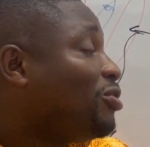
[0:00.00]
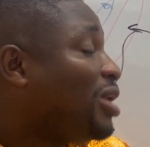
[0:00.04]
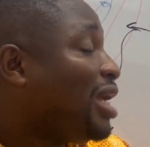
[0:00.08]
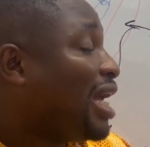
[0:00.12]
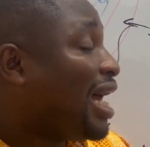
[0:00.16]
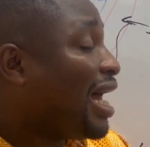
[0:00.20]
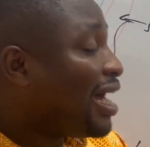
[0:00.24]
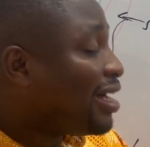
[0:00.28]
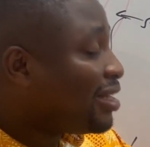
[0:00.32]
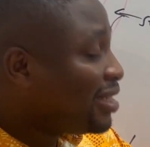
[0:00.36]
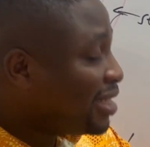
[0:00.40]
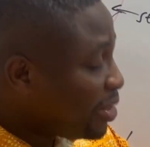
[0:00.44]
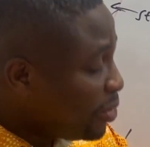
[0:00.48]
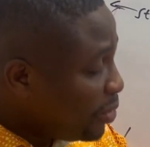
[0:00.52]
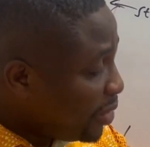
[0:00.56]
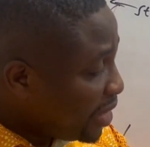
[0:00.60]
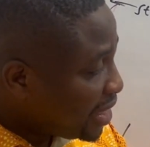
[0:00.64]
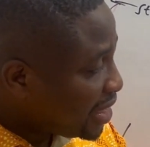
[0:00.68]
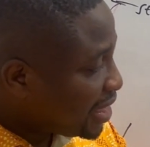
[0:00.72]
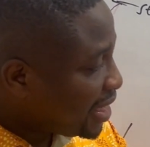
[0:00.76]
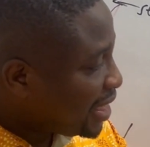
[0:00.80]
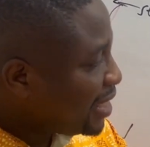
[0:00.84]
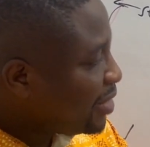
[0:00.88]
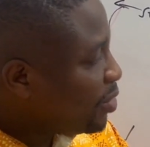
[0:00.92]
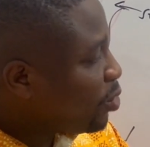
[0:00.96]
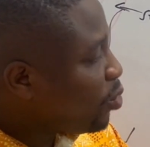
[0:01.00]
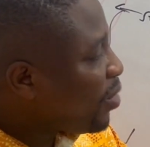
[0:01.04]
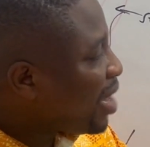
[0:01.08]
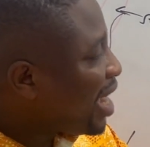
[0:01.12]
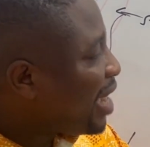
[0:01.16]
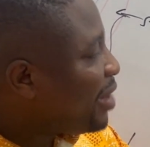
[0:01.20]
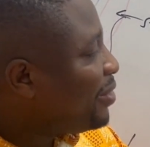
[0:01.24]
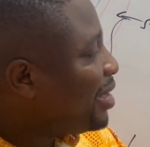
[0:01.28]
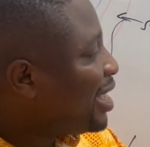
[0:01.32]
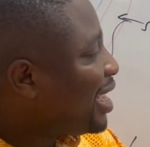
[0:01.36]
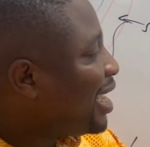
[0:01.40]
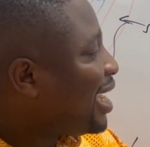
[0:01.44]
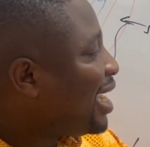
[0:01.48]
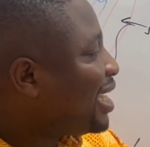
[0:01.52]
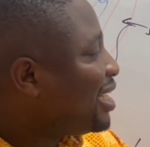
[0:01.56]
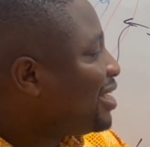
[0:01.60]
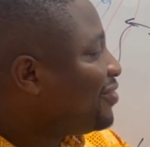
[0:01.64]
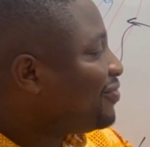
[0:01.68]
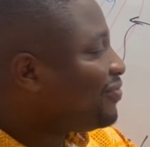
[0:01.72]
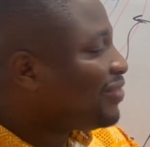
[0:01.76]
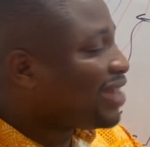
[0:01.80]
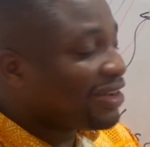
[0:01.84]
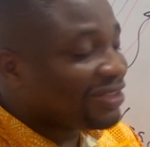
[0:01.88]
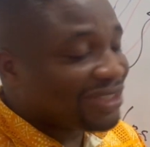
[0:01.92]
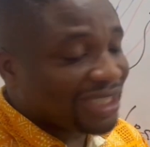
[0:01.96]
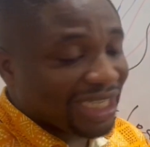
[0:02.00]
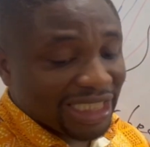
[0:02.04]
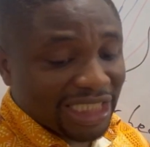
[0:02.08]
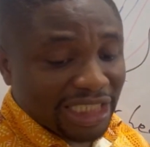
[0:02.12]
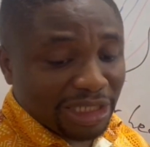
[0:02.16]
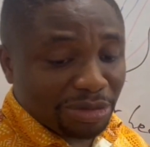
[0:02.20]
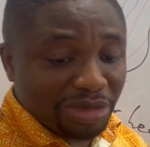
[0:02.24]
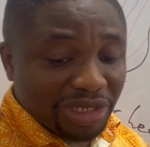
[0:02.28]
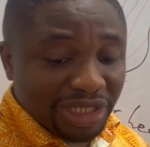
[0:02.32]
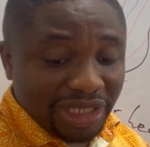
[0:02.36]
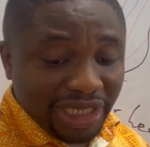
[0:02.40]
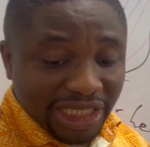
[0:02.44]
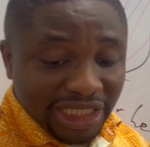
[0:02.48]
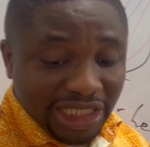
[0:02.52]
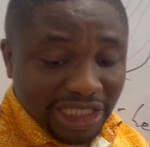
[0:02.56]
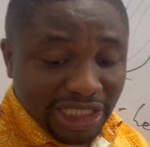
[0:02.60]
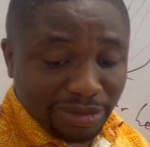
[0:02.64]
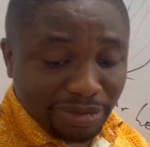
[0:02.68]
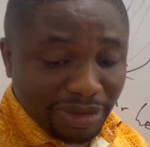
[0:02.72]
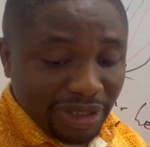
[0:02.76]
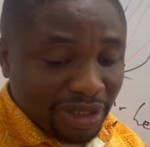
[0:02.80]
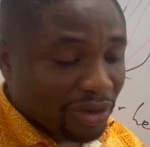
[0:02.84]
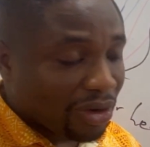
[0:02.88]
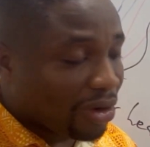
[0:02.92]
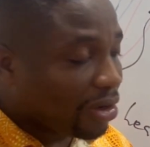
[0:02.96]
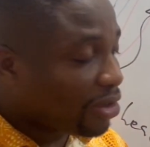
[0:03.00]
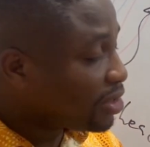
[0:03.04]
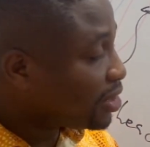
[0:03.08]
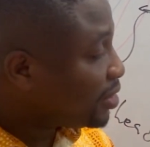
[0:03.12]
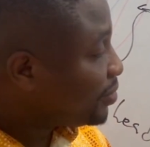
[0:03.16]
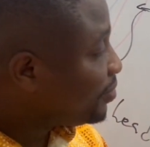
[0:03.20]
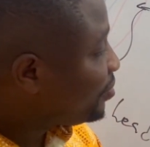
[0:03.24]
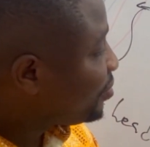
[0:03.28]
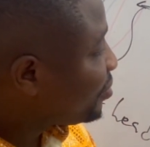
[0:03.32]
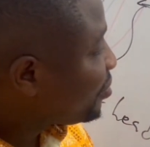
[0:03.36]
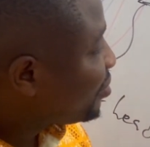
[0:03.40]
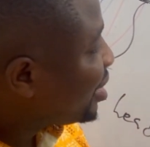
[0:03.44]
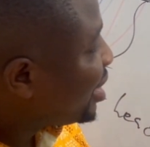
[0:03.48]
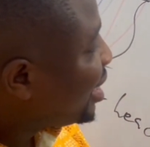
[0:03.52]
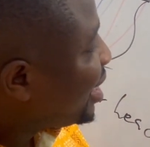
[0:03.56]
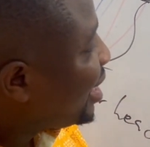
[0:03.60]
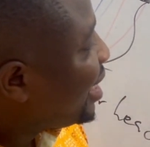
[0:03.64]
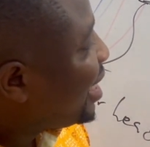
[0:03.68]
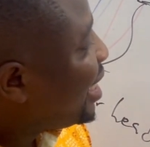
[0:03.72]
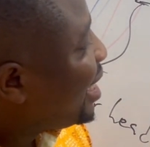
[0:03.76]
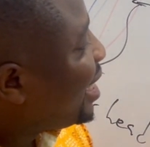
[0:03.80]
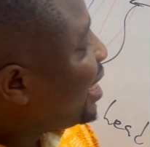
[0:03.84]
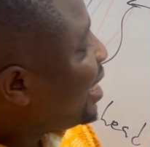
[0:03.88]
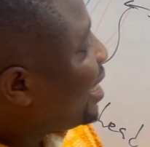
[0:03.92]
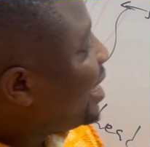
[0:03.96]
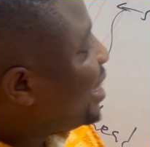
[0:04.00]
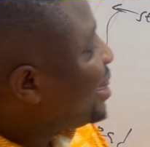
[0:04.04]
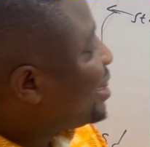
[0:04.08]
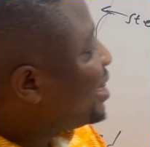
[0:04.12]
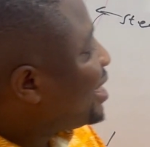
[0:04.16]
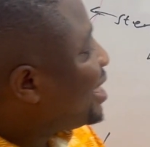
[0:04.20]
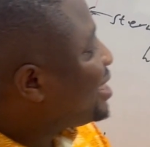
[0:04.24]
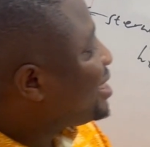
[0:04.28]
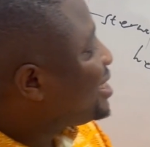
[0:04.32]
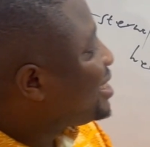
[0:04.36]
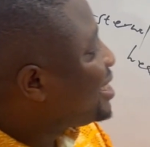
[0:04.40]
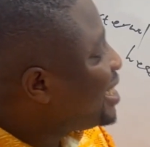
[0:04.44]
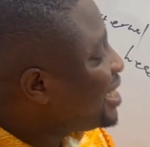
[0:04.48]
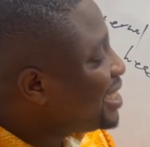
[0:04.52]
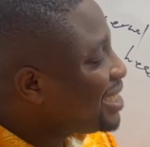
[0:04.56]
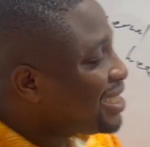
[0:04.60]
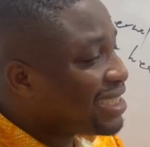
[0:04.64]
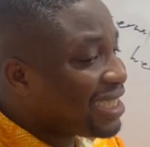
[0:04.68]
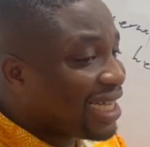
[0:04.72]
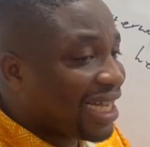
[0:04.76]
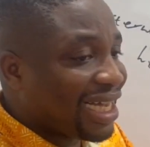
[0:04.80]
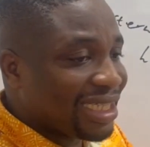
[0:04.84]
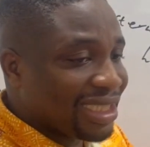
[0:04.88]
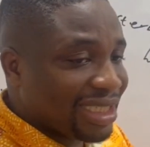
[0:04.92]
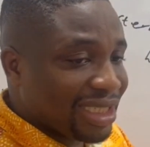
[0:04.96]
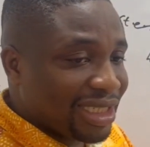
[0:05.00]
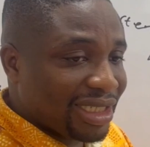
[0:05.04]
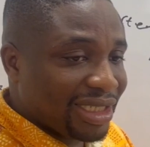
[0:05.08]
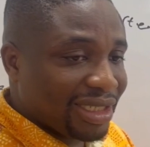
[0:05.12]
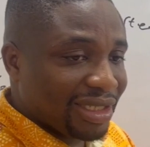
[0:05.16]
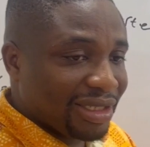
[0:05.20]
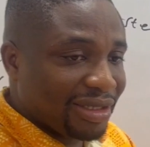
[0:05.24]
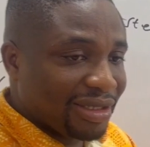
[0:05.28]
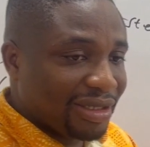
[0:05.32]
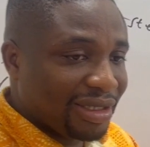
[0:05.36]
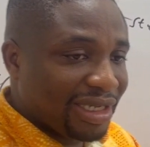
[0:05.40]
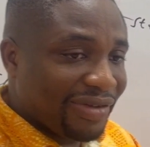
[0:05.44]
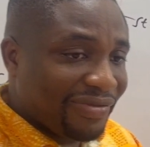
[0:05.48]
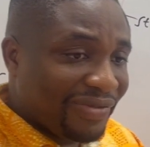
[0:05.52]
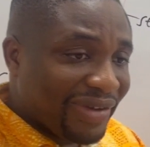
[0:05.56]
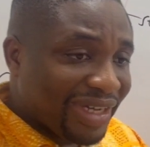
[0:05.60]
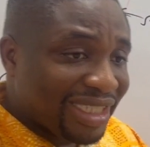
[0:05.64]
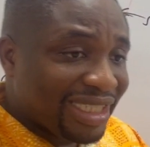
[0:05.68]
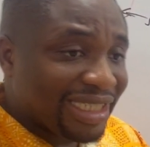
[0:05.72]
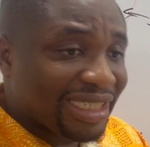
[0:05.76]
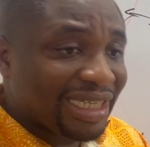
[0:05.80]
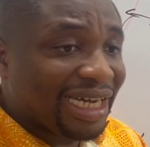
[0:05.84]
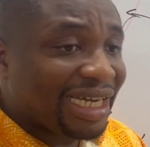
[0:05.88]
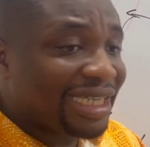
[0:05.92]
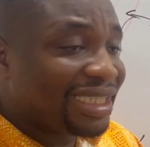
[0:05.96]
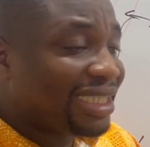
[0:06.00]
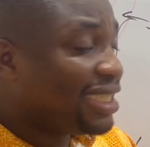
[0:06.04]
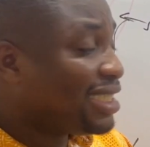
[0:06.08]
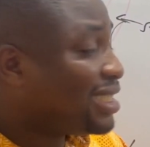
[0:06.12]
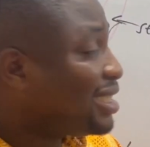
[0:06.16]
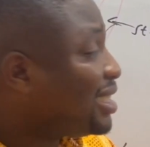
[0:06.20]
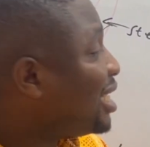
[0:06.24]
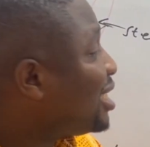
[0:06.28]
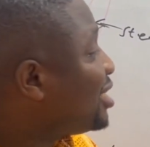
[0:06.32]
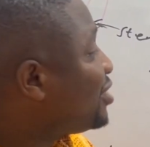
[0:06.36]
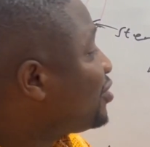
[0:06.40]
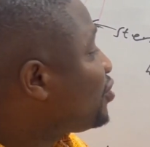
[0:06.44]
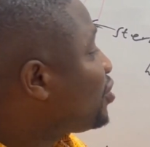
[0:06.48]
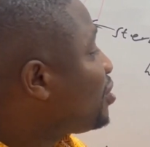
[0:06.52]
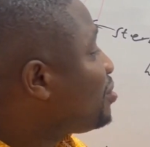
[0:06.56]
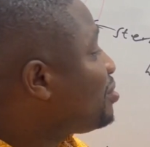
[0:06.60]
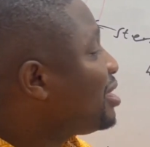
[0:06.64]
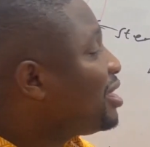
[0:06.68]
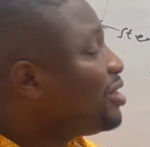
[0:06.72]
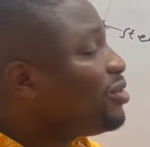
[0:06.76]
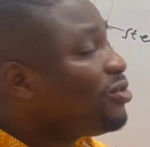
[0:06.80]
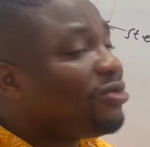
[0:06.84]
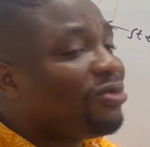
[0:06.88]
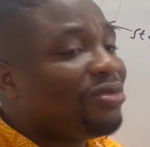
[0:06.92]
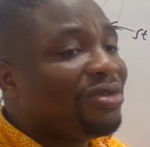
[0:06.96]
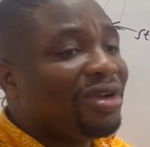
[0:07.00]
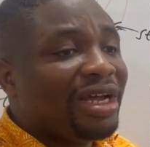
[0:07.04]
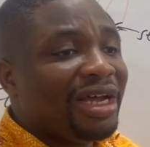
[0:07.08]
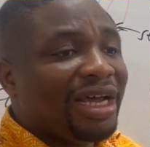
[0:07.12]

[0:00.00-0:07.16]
we are adding 5 centimeters is because the distance, the vertical distance from the